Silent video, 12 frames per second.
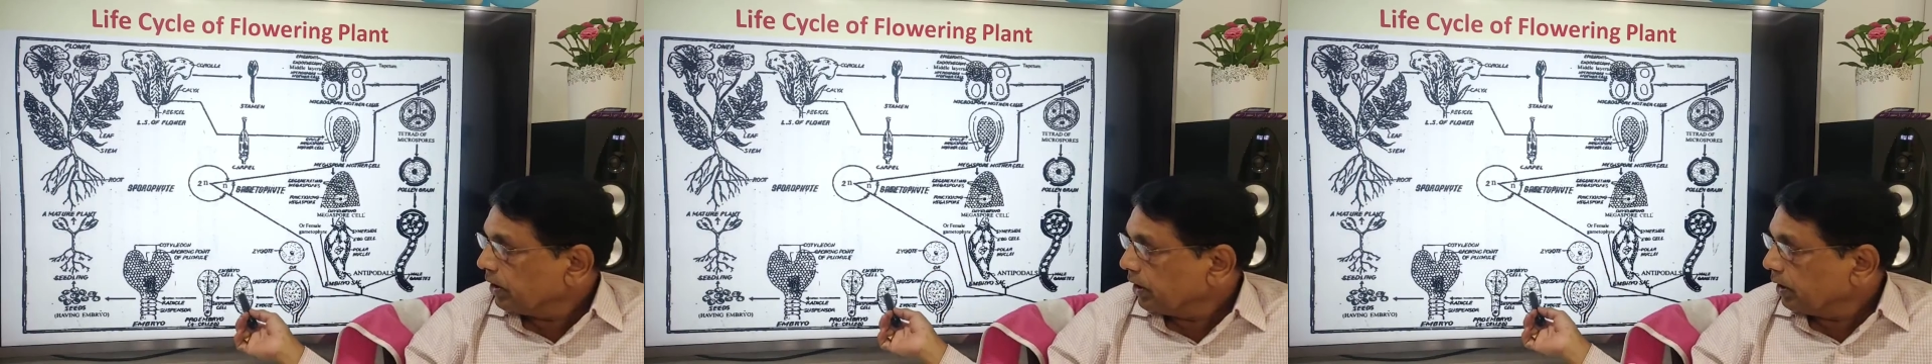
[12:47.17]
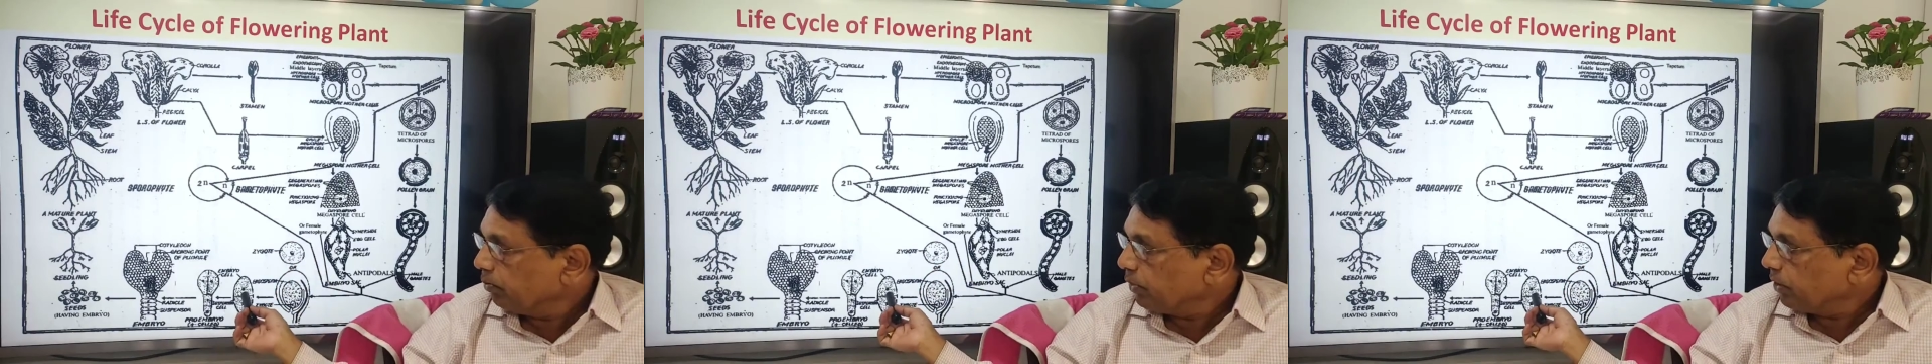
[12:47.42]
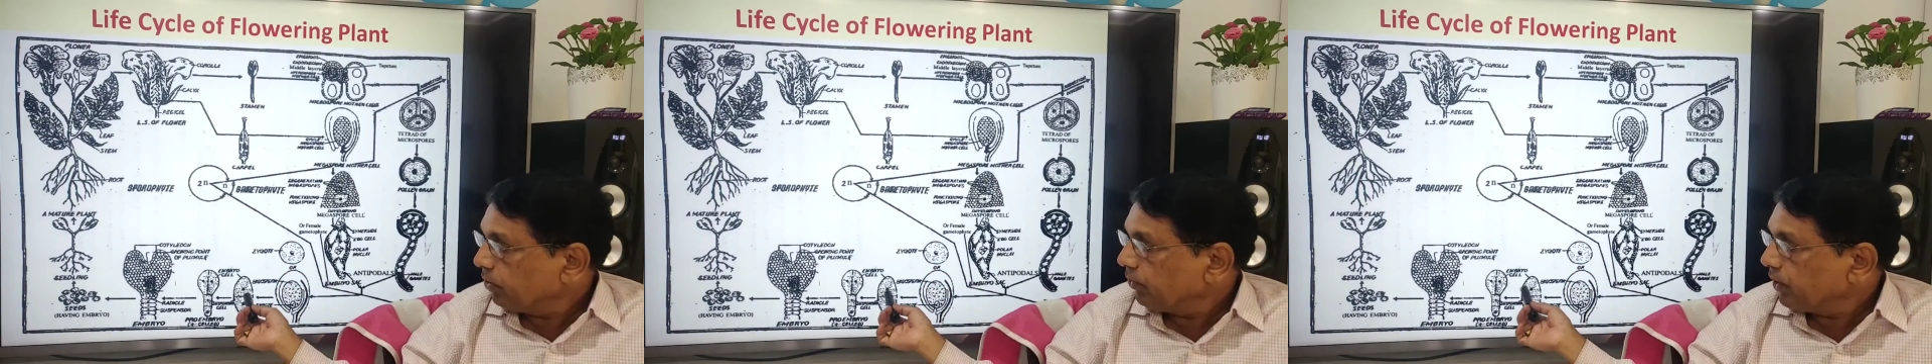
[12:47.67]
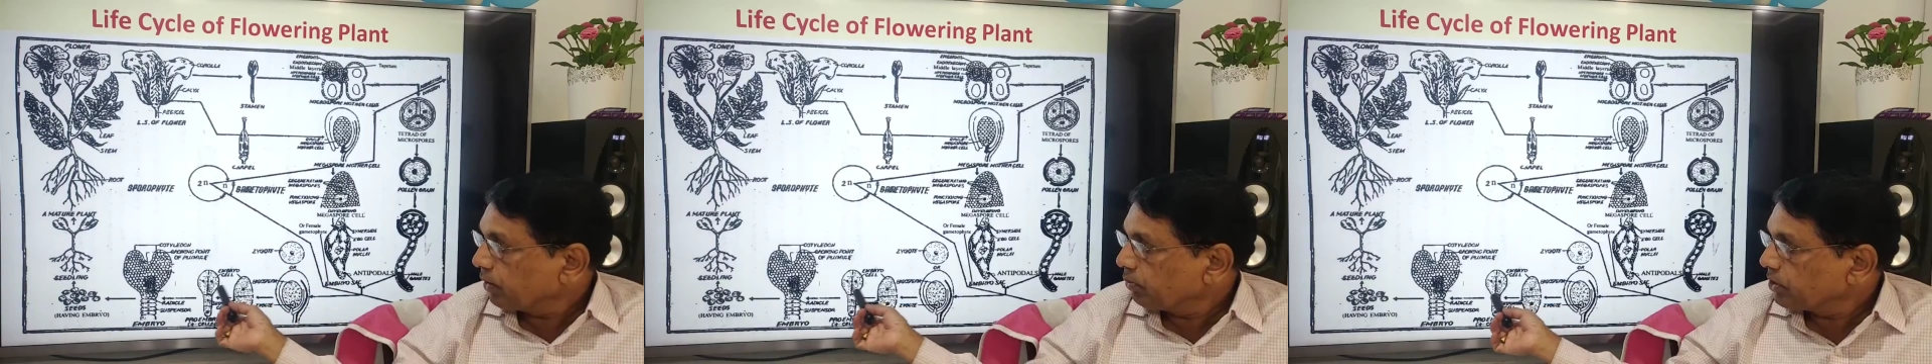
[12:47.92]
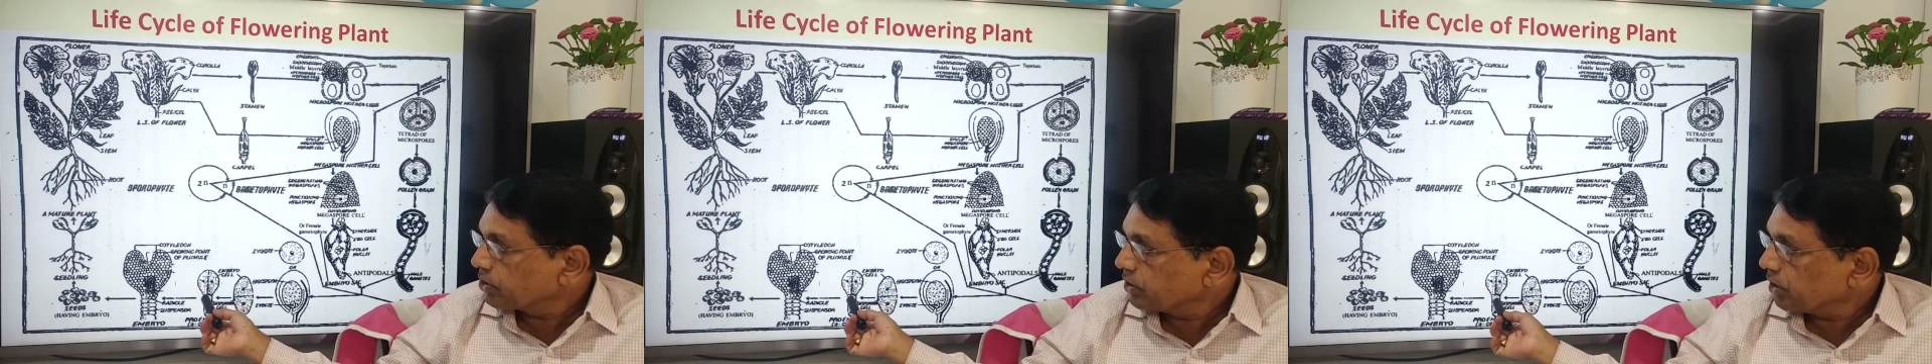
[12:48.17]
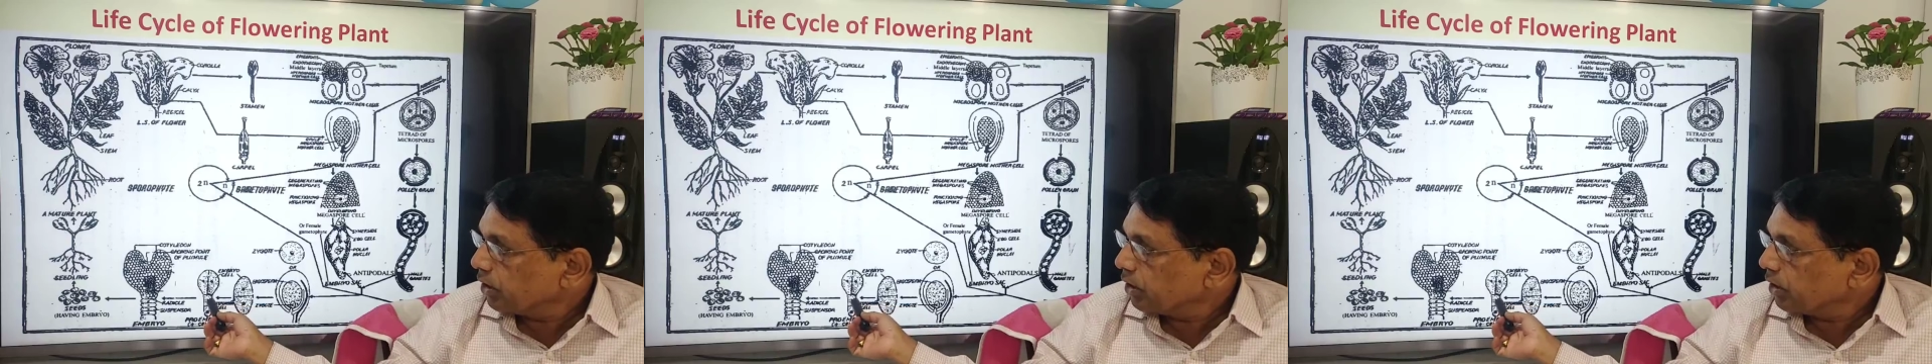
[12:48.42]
embryo formation,